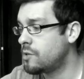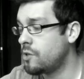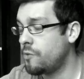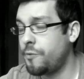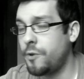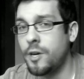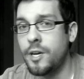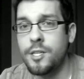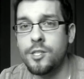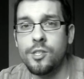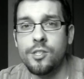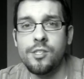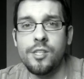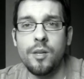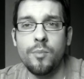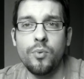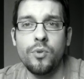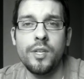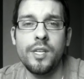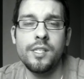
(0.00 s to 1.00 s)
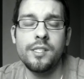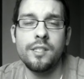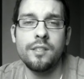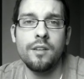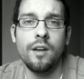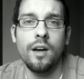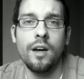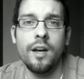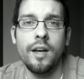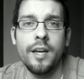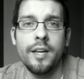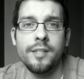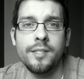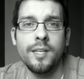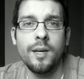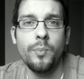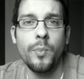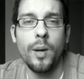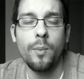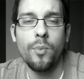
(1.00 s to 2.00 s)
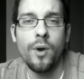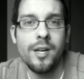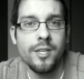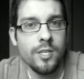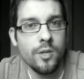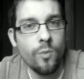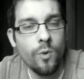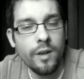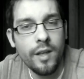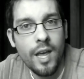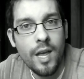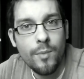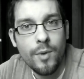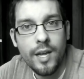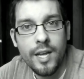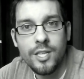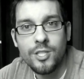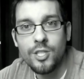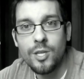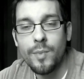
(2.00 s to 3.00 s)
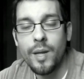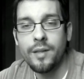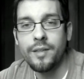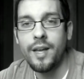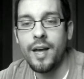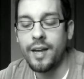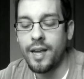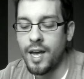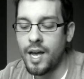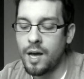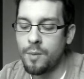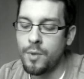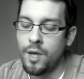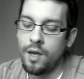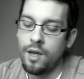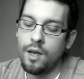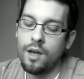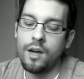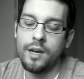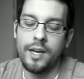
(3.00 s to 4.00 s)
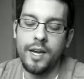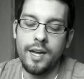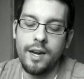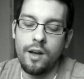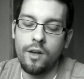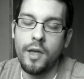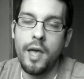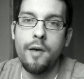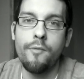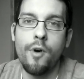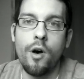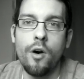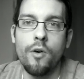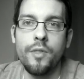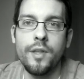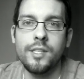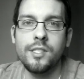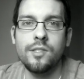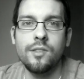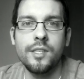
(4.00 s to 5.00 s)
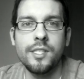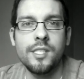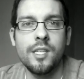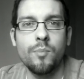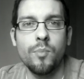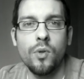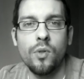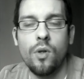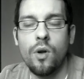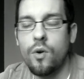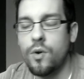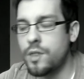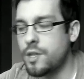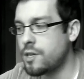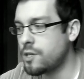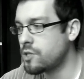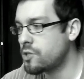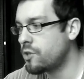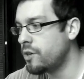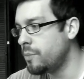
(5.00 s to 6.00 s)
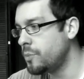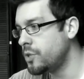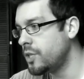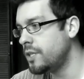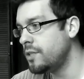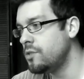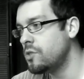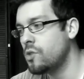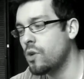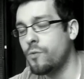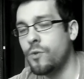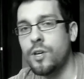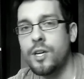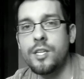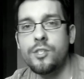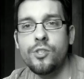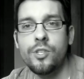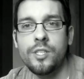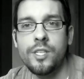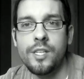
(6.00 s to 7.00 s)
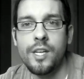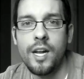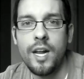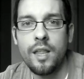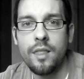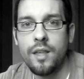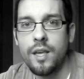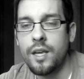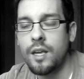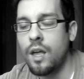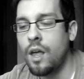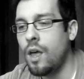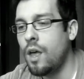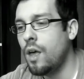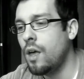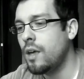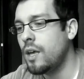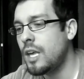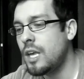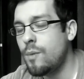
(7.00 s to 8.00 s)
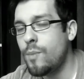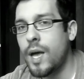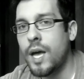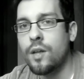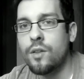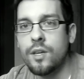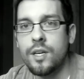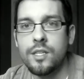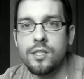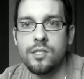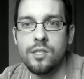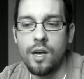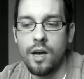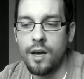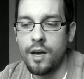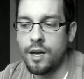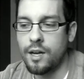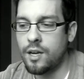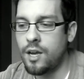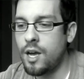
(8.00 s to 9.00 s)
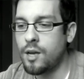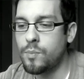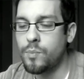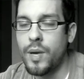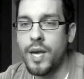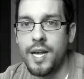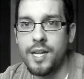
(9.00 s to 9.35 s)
So if you're interested, please hit us up at project1gaming@gmail.com. Again, I'll have all this listed below in the description. So if you're interested in anything, email us, cut